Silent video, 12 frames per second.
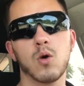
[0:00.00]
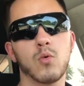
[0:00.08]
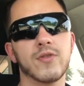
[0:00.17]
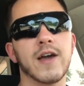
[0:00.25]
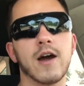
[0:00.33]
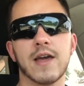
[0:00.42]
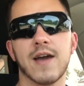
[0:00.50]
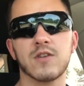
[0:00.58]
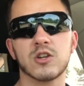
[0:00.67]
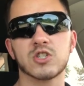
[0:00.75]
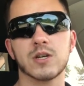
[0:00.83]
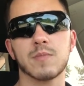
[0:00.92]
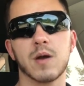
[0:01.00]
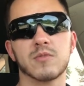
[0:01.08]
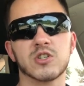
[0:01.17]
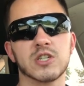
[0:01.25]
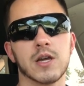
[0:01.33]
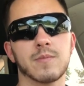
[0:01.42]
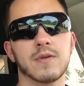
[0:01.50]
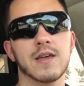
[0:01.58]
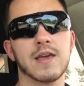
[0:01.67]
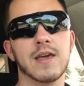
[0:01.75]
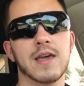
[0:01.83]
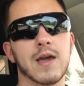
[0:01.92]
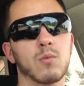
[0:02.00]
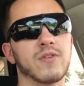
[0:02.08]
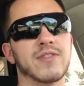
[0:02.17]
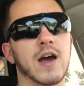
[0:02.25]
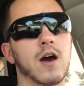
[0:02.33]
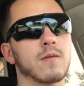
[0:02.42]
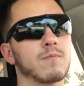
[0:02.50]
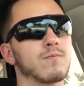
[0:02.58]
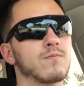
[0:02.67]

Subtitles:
without having a gym membership and without